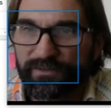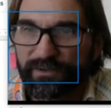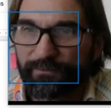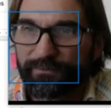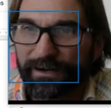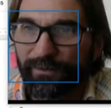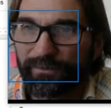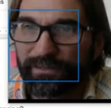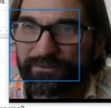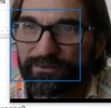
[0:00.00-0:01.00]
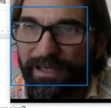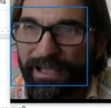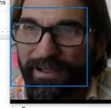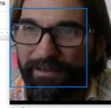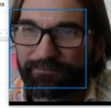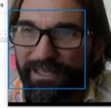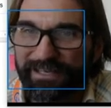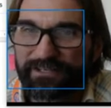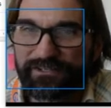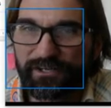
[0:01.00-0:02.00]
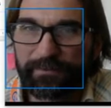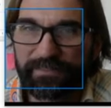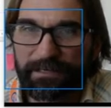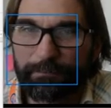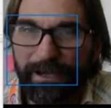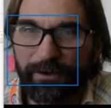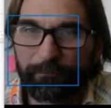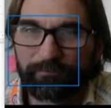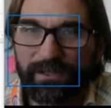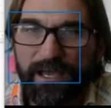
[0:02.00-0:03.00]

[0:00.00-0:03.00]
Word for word: So not only do they have, they can determine the amount,